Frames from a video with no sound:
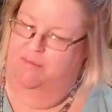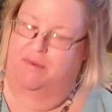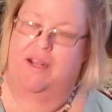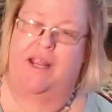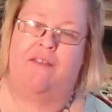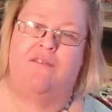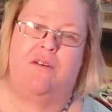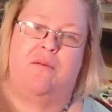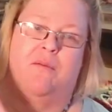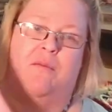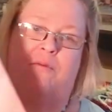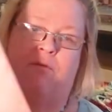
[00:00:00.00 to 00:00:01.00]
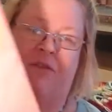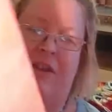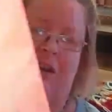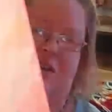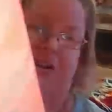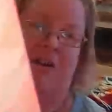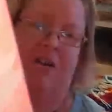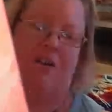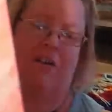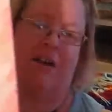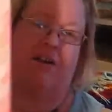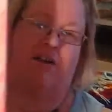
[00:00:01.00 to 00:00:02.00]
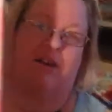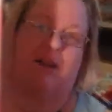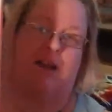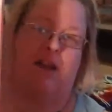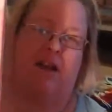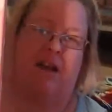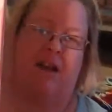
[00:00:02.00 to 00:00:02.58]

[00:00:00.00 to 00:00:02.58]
but I haven't figured it all out yet.